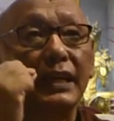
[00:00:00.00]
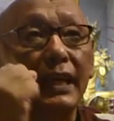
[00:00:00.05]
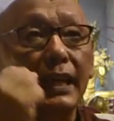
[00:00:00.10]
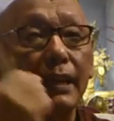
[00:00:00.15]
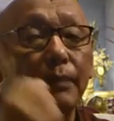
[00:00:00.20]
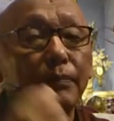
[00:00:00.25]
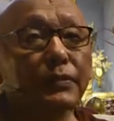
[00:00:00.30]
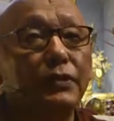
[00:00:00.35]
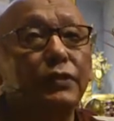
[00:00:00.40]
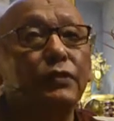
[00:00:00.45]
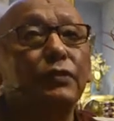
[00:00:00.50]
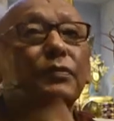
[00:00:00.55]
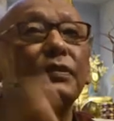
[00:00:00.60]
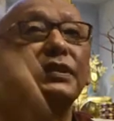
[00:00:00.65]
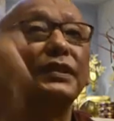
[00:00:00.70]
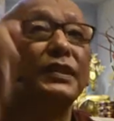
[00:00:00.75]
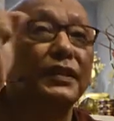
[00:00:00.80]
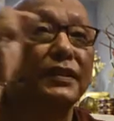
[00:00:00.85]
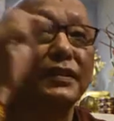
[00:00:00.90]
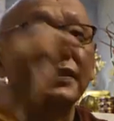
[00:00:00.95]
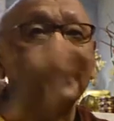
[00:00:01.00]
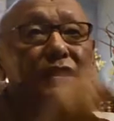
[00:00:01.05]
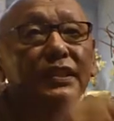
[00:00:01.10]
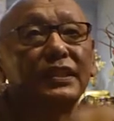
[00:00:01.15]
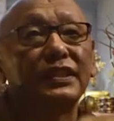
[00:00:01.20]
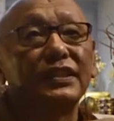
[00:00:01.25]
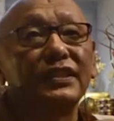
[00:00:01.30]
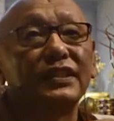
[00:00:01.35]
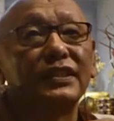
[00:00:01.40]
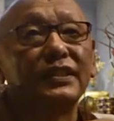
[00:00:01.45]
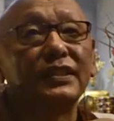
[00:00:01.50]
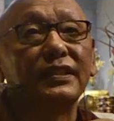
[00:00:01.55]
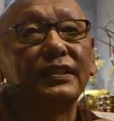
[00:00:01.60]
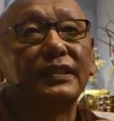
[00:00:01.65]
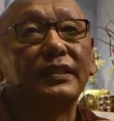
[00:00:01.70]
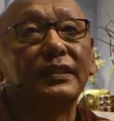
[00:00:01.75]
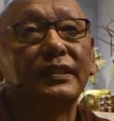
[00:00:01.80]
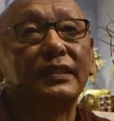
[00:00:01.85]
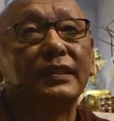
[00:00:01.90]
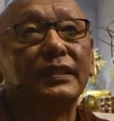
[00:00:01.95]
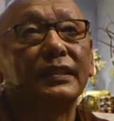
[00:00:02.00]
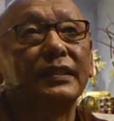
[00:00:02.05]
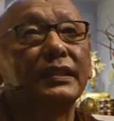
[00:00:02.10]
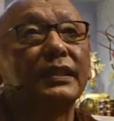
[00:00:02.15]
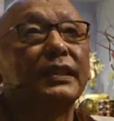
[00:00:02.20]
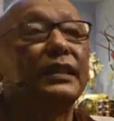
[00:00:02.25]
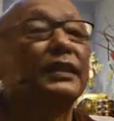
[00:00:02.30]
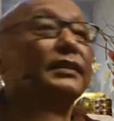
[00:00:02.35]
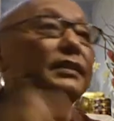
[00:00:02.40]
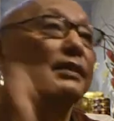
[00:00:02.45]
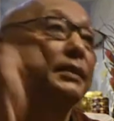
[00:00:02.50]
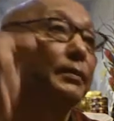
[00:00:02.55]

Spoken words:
empty of inherent nature, and